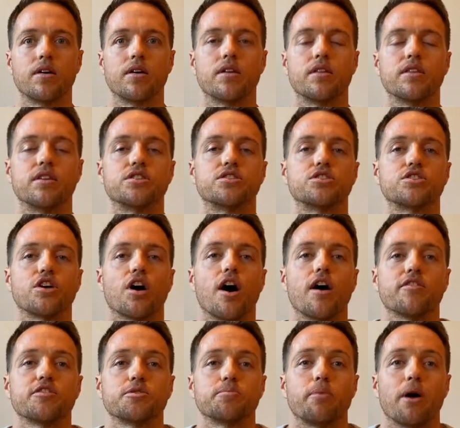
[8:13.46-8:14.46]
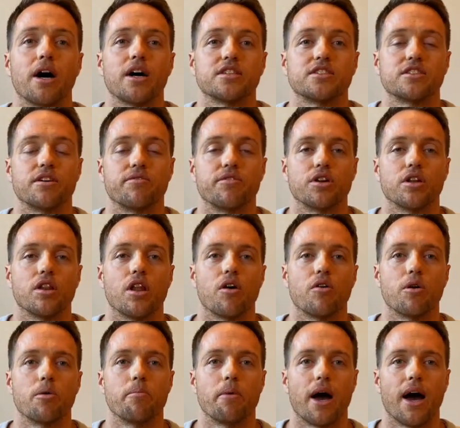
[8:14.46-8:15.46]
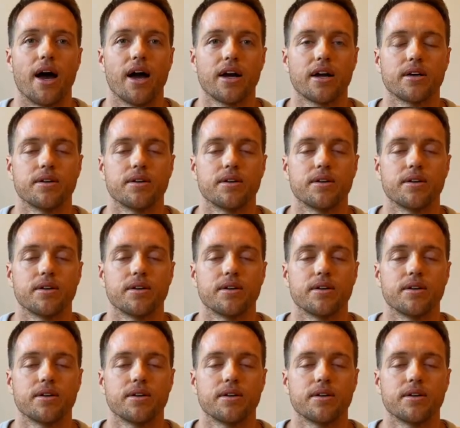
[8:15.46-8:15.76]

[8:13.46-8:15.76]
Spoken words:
the soft spots of your lower back,